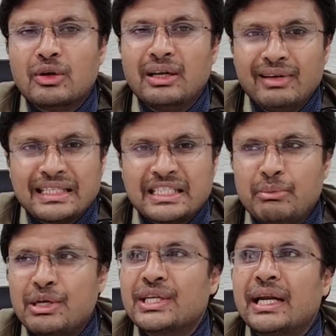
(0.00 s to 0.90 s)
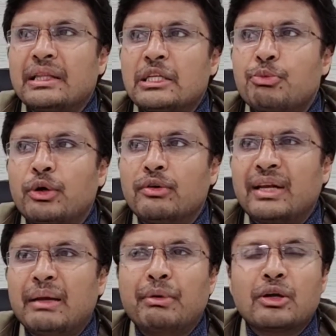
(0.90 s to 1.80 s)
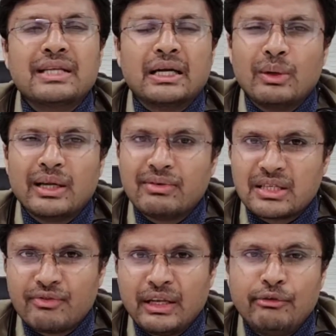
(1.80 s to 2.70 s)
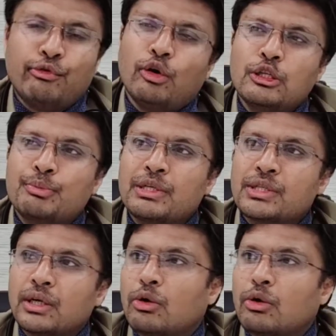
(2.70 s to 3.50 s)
level estimation at this point of time because that will give us a very false picture